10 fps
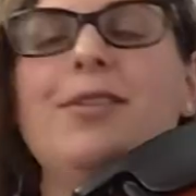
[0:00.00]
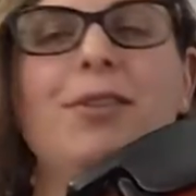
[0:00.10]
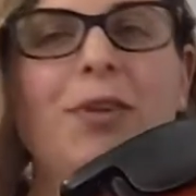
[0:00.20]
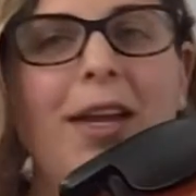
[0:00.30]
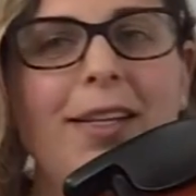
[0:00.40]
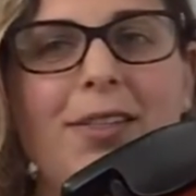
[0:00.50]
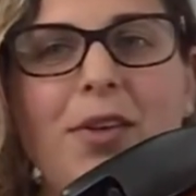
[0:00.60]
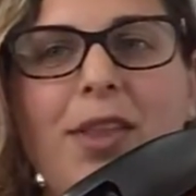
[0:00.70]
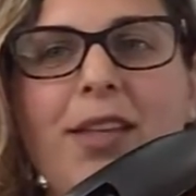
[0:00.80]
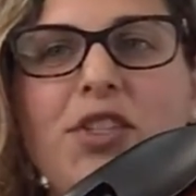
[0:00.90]
Okay, so
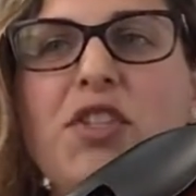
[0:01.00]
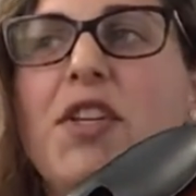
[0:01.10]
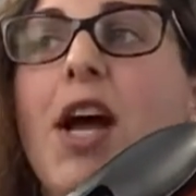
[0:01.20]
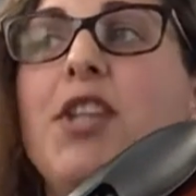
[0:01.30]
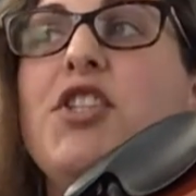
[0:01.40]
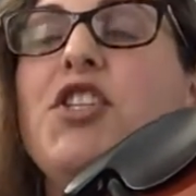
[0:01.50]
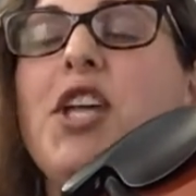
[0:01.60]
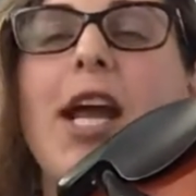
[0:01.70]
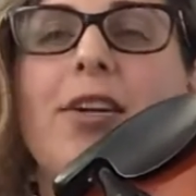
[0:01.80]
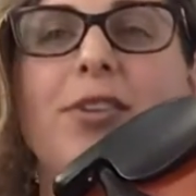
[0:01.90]
that's just a
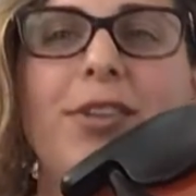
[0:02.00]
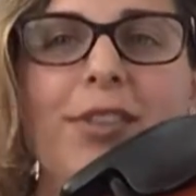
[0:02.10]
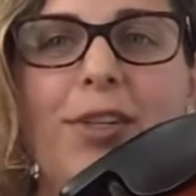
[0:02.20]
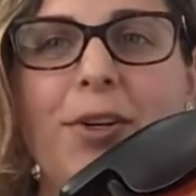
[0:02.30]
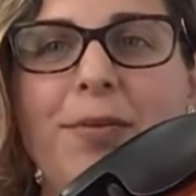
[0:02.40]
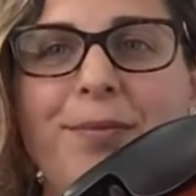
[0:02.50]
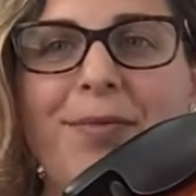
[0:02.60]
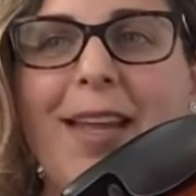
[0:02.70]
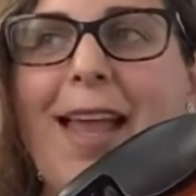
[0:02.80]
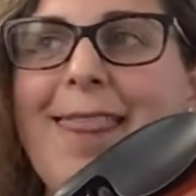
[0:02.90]
general term,
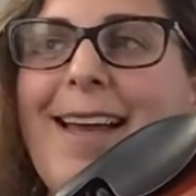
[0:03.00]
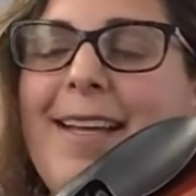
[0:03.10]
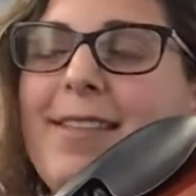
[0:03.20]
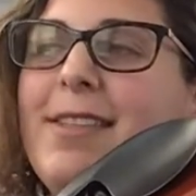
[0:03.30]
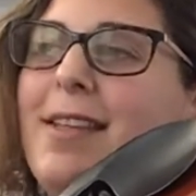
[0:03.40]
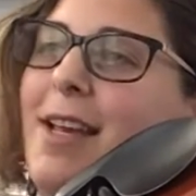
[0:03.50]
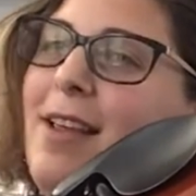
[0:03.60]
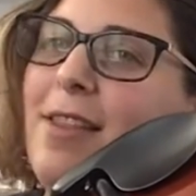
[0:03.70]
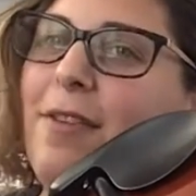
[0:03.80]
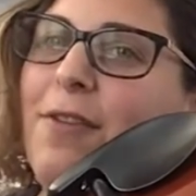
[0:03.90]
and that's
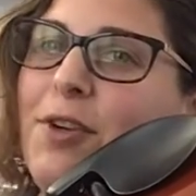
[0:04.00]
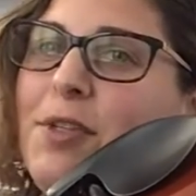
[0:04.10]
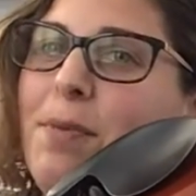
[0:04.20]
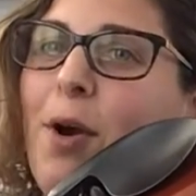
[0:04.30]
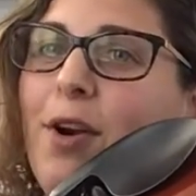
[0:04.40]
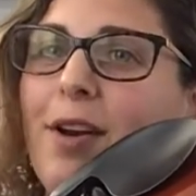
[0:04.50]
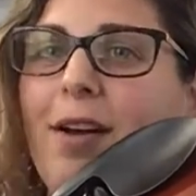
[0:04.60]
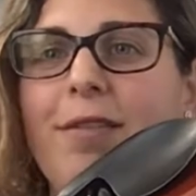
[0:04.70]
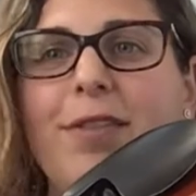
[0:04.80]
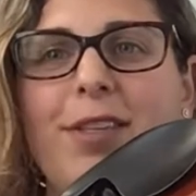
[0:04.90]
the first part
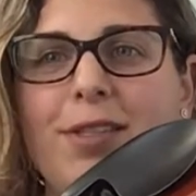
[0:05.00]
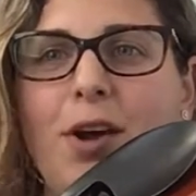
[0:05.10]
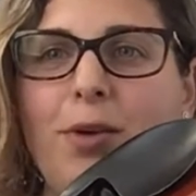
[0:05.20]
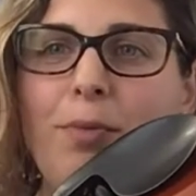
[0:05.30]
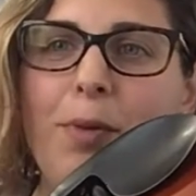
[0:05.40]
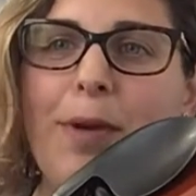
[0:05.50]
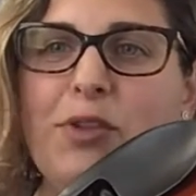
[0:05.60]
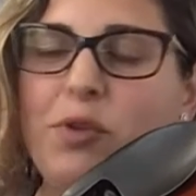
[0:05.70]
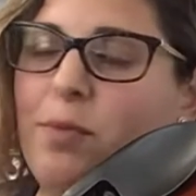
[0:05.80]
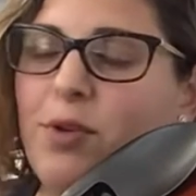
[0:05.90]
of the song
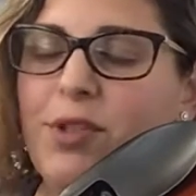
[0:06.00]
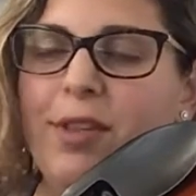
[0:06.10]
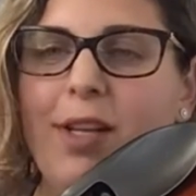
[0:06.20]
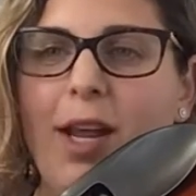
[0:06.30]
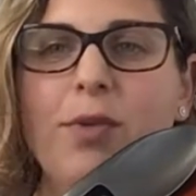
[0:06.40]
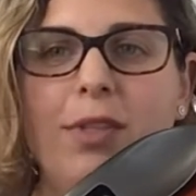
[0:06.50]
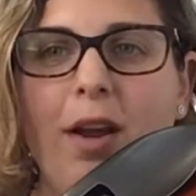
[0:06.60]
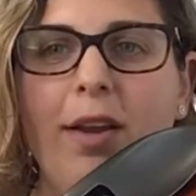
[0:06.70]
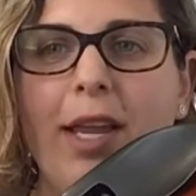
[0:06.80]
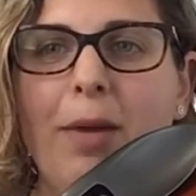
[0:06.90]
Perpetual Motion that I was
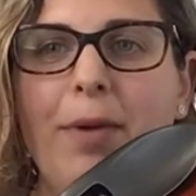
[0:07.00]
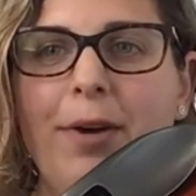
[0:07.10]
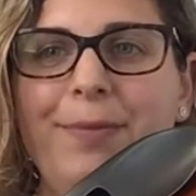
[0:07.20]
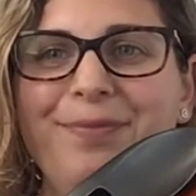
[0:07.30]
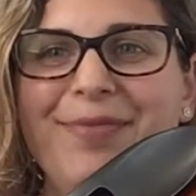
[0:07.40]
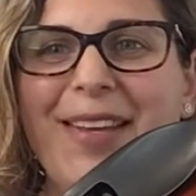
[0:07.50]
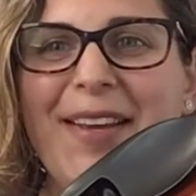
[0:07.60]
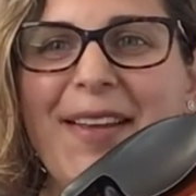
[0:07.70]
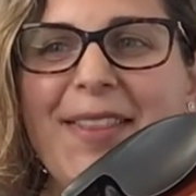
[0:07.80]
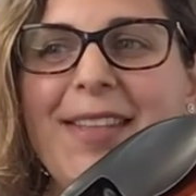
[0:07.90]
talking about.
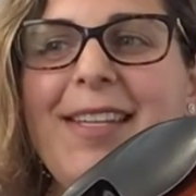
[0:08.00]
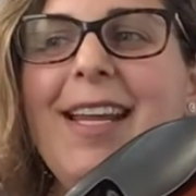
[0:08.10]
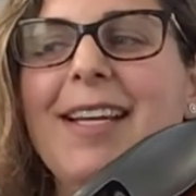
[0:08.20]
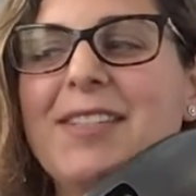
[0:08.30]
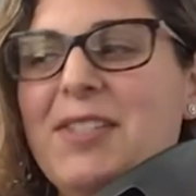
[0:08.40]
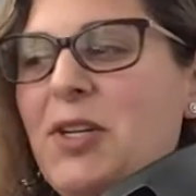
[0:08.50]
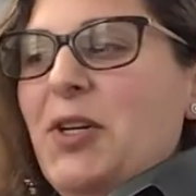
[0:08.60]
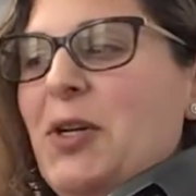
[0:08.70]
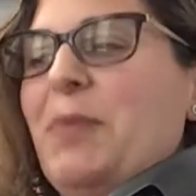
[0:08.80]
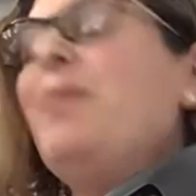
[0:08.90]
The next
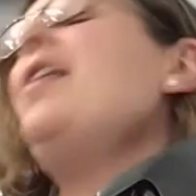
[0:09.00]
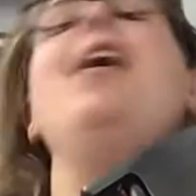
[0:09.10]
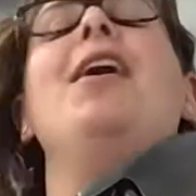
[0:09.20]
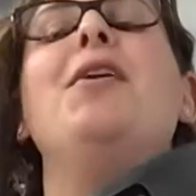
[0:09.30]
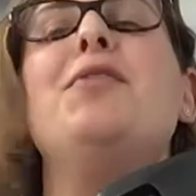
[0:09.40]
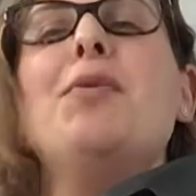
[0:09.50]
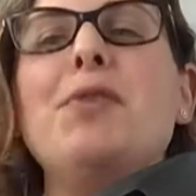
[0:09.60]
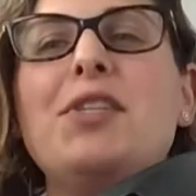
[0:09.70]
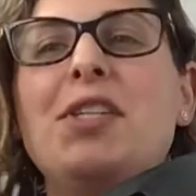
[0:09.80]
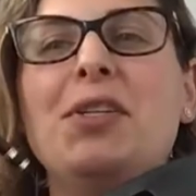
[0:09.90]
term,
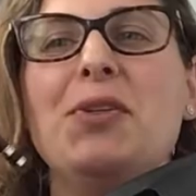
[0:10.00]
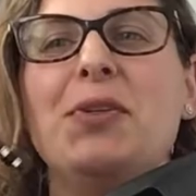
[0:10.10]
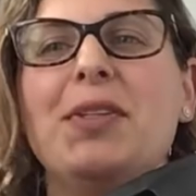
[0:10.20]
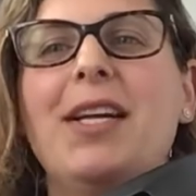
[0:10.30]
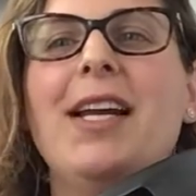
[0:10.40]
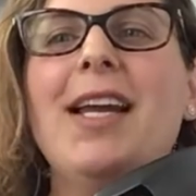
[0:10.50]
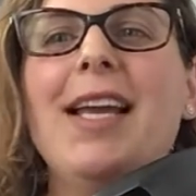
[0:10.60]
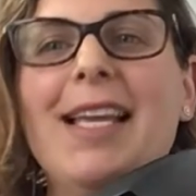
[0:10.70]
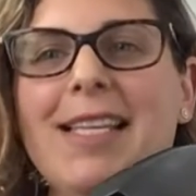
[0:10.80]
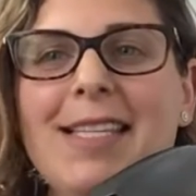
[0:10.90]
number 2,
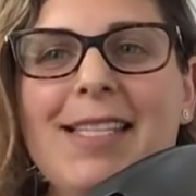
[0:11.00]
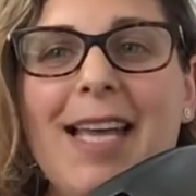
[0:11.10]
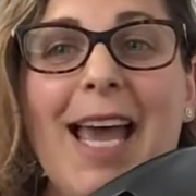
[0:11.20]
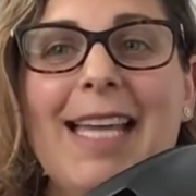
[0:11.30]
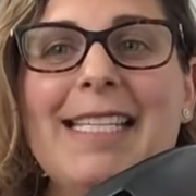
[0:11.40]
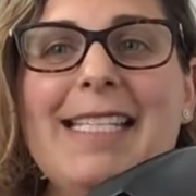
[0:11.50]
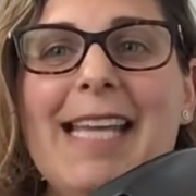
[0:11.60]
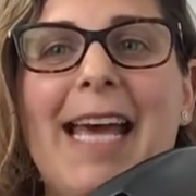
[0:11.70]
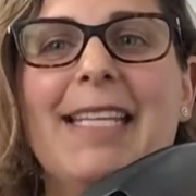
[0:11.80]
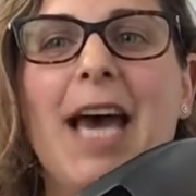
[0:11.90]
is
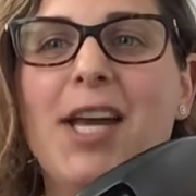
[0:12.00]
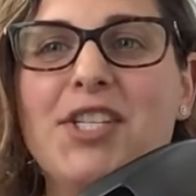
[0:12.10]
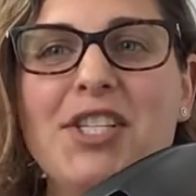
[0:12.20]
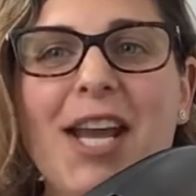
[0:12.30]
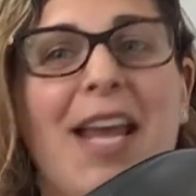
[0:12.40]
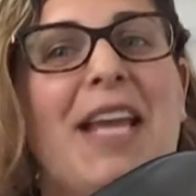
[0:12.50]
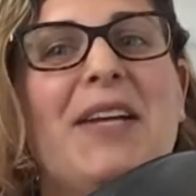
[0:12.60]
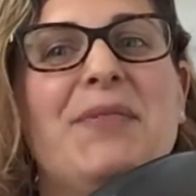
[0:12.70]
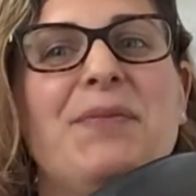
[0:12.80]
détaché.